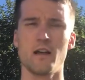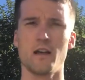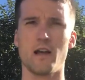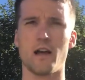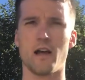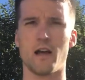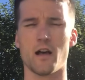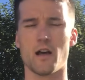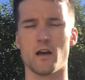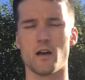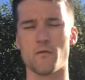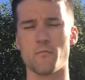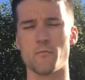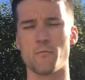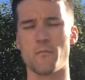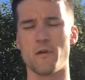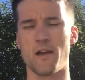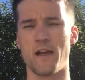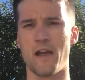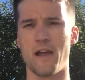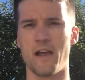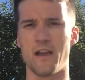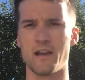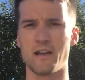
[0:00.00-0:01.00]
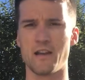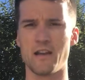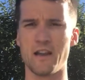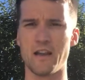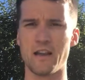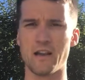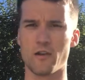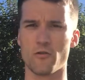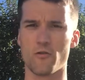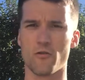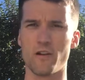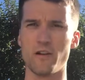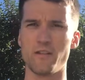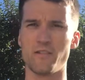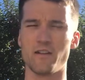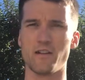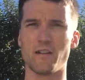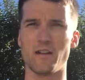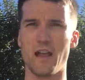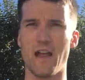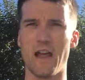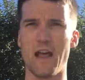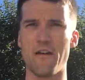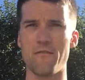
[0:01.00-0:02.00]
and increasing
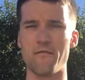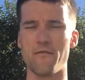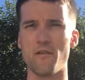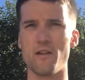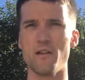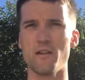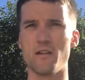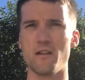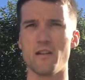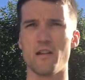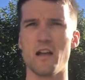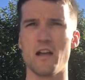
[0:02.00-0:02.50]
your effort